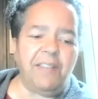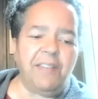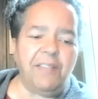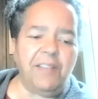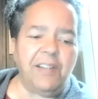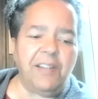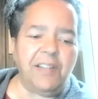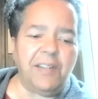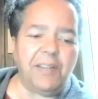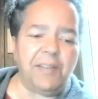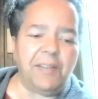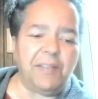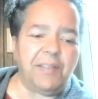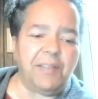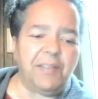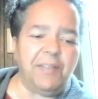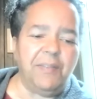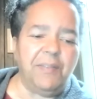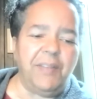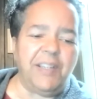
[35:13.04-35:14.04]
really,
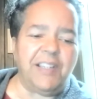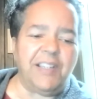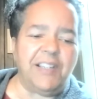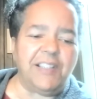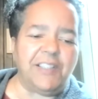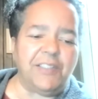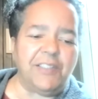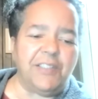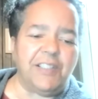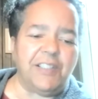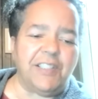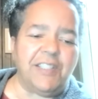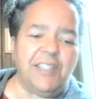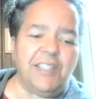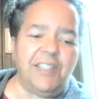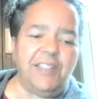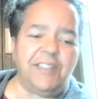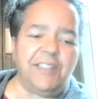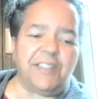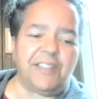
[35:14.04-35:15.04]
we could do a
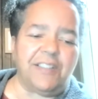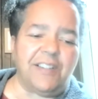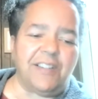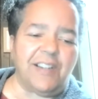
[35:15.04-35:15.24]
teaser